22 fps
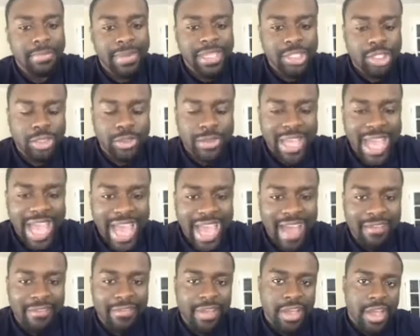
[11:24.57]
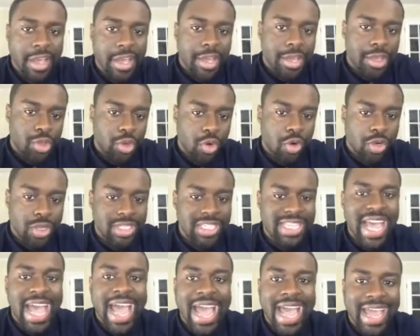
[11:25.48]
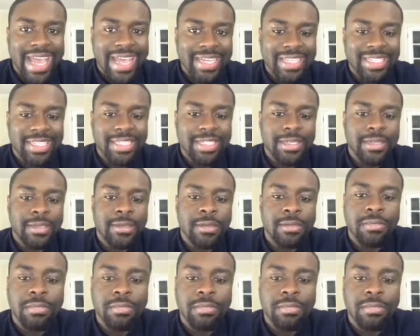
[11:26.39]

make sure you have your tags.